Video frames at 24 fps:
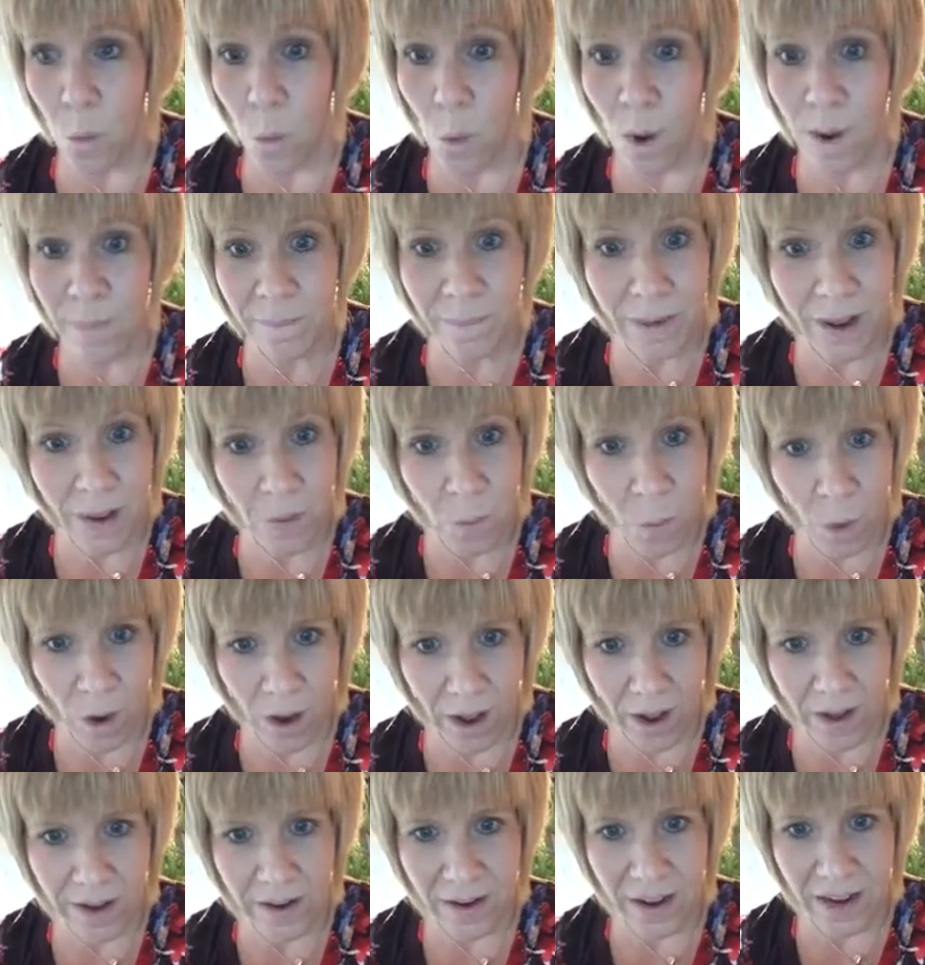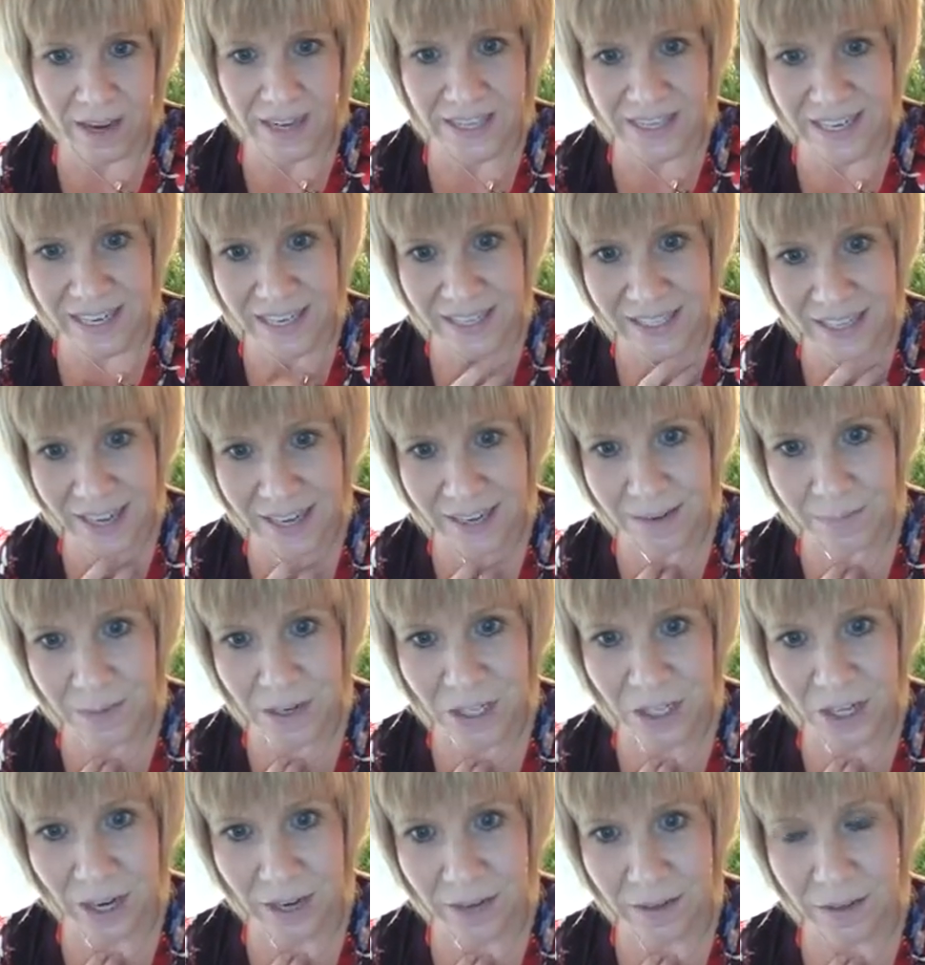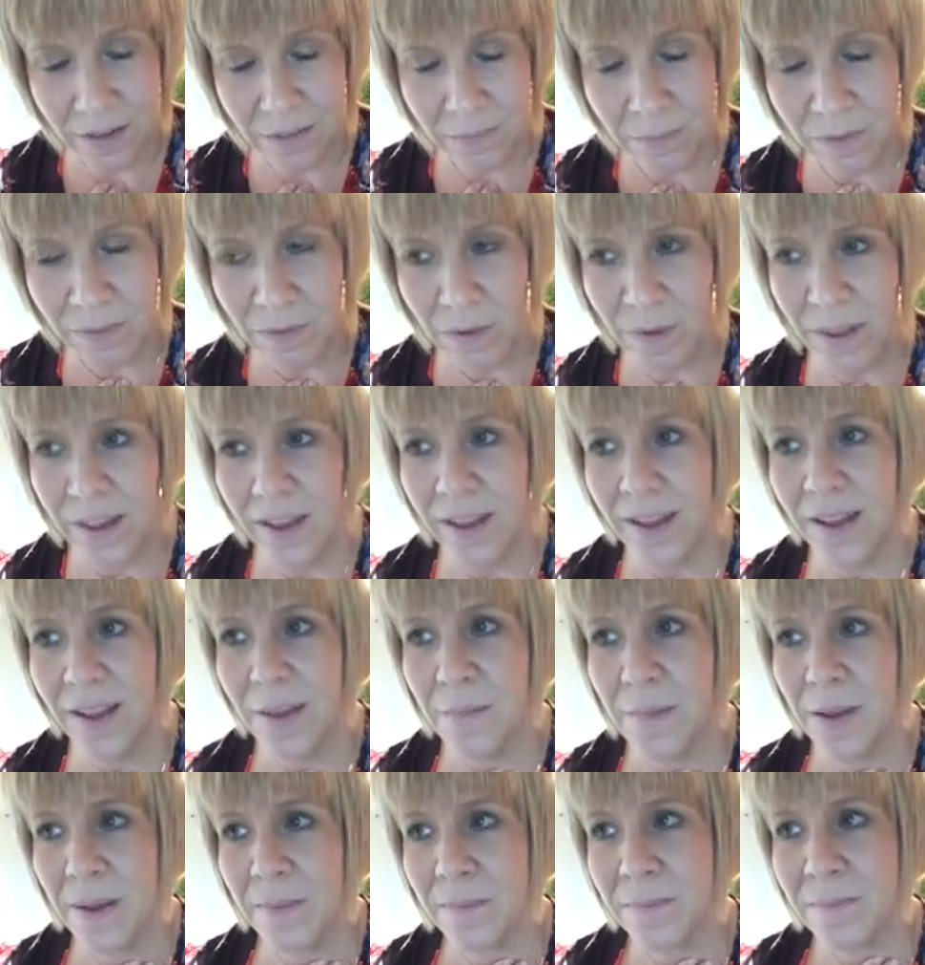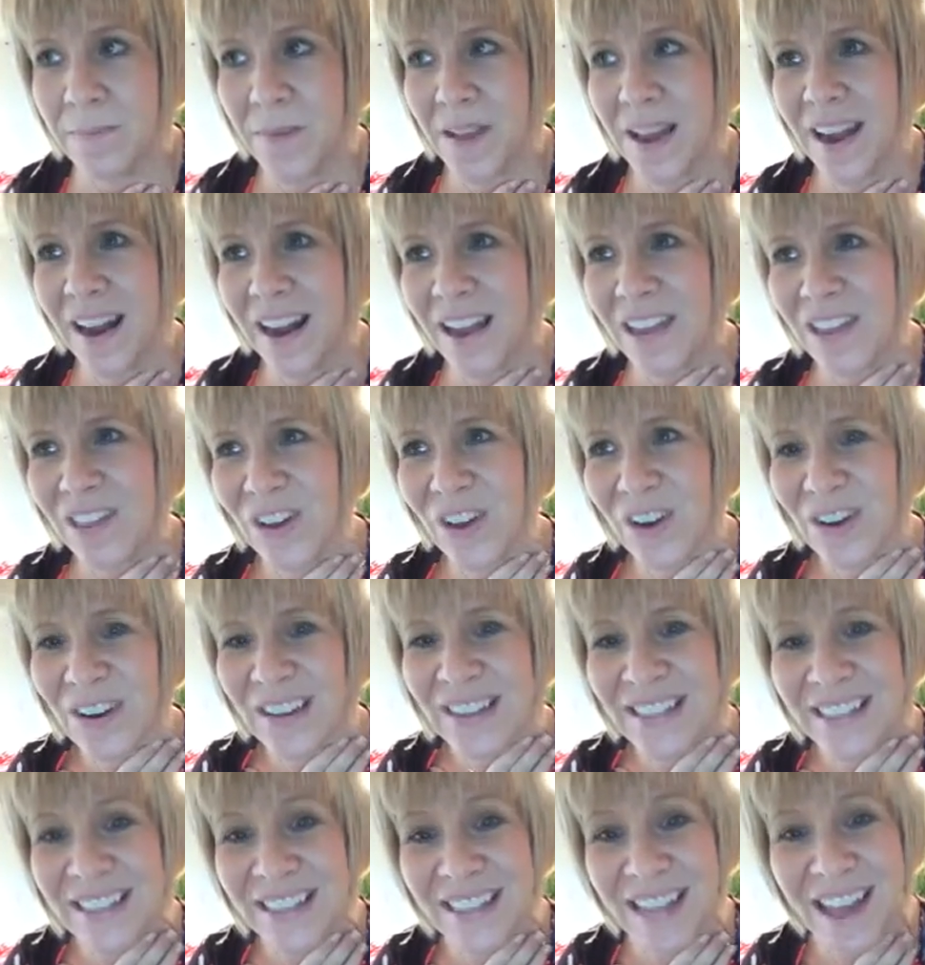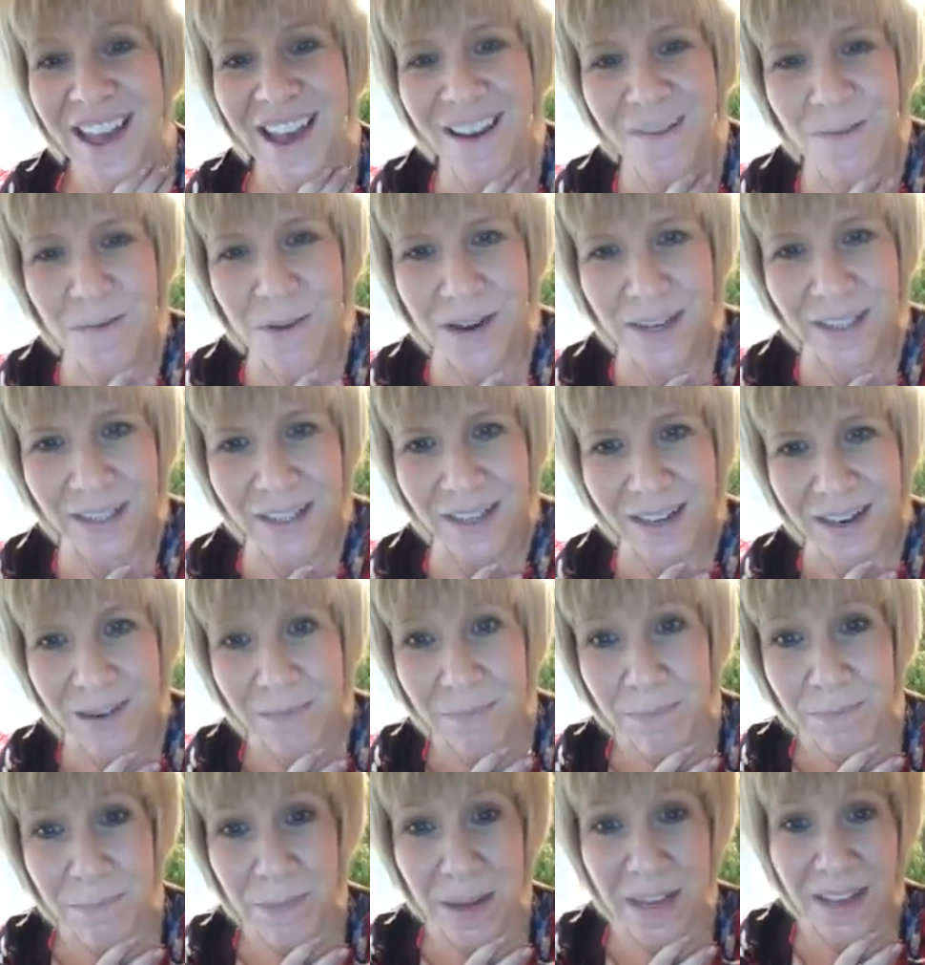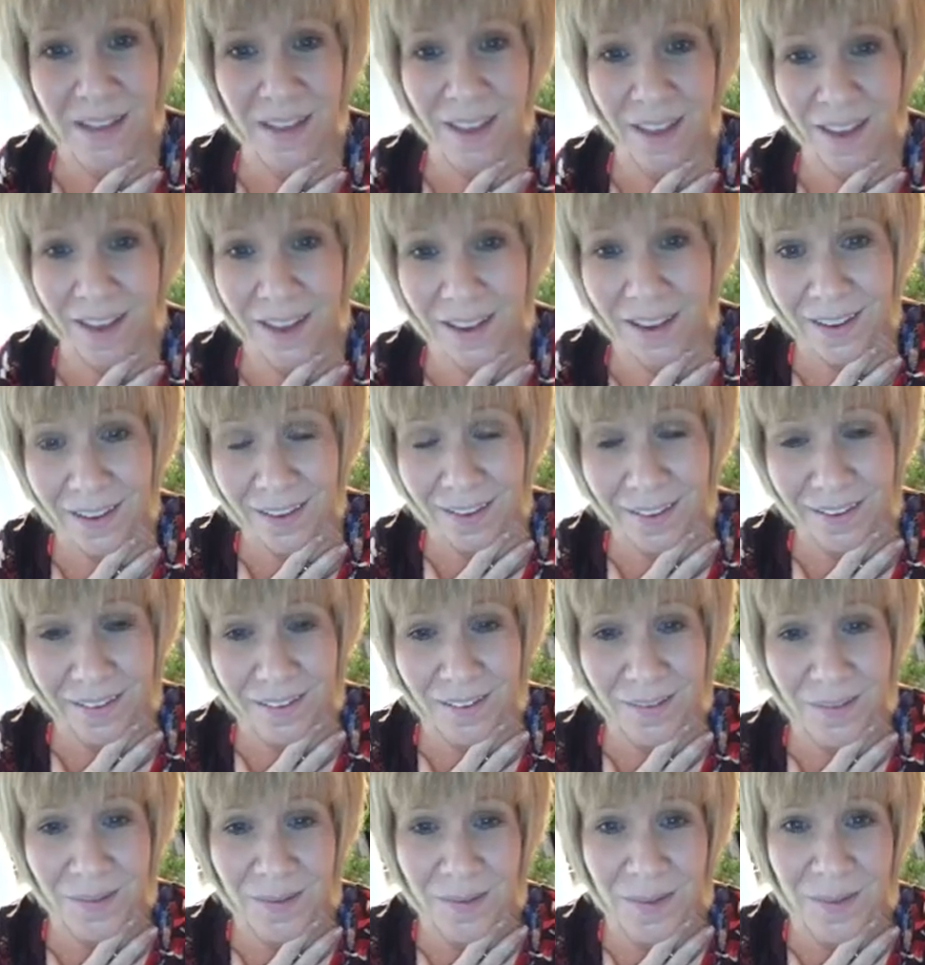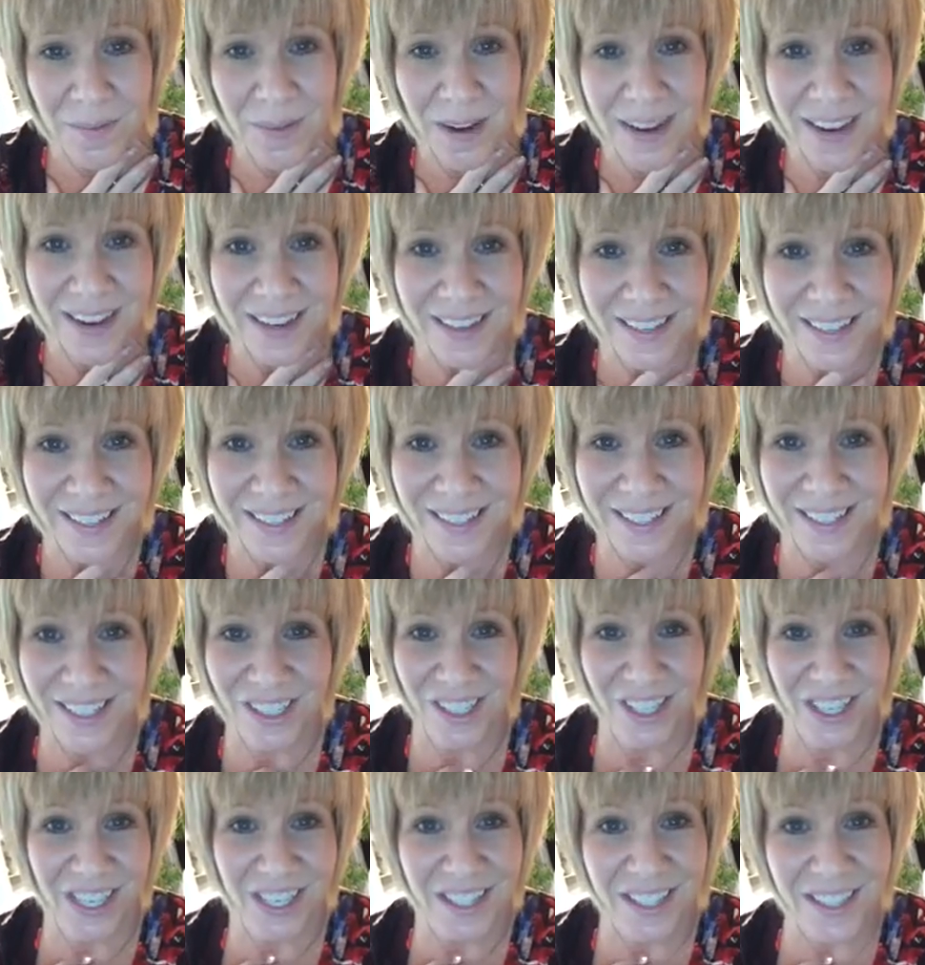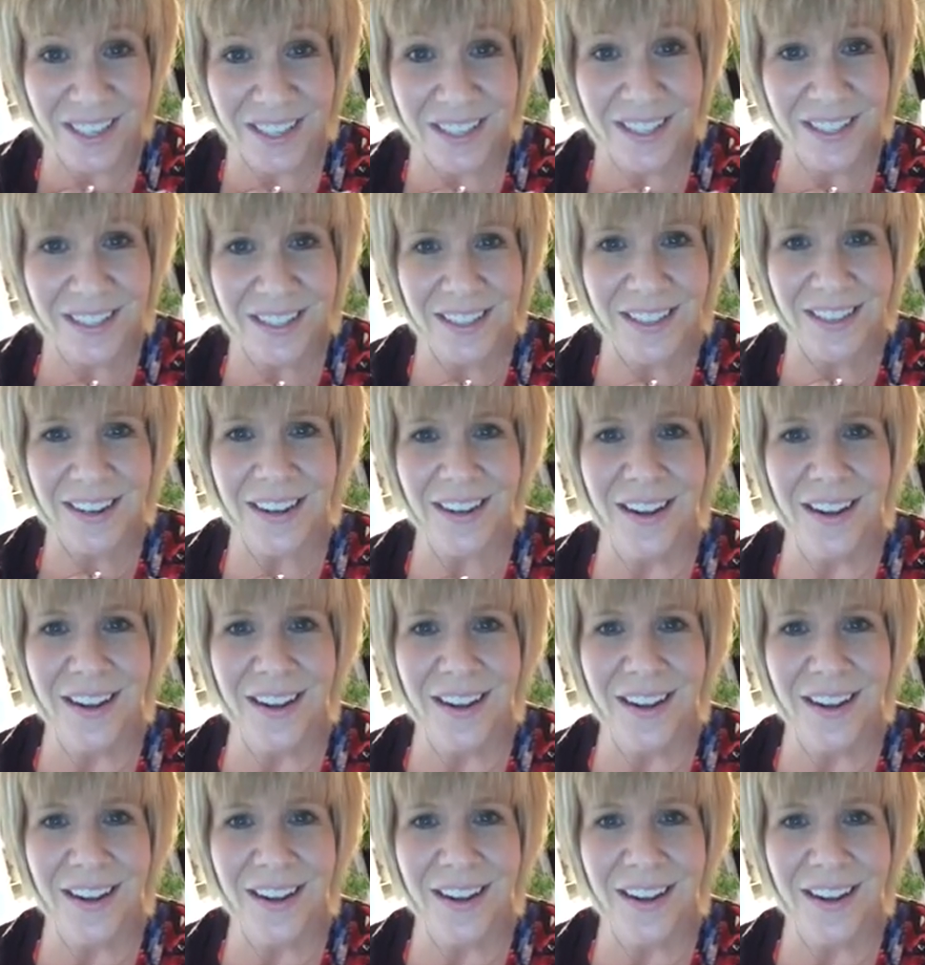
One by one, IDs had to be checked before they could come in. And I thought, is that what it's going to be like when we get to see Jesus?